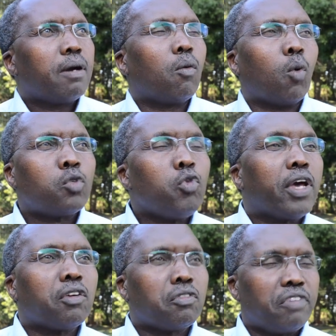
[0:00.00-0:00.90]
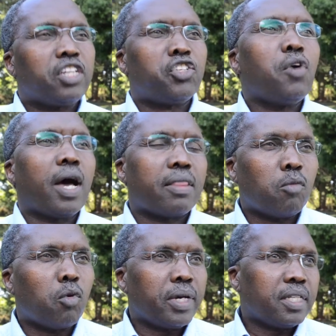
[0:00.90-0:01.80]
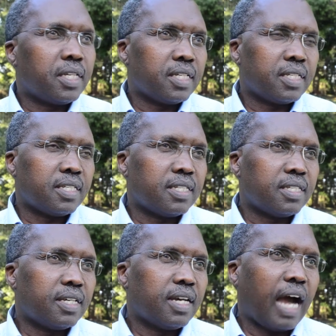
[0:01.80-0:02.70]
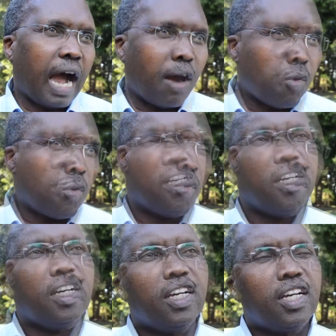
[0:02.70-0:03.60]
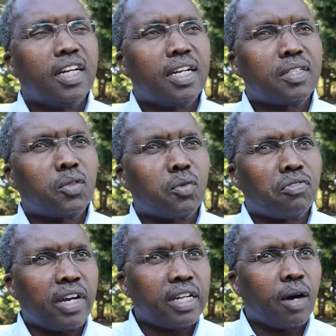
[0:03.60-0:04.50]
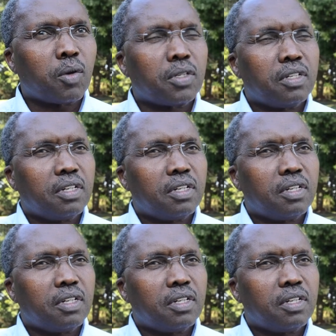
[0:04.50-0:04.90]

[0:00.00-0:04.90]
What we are not very sure at the moment is how to find out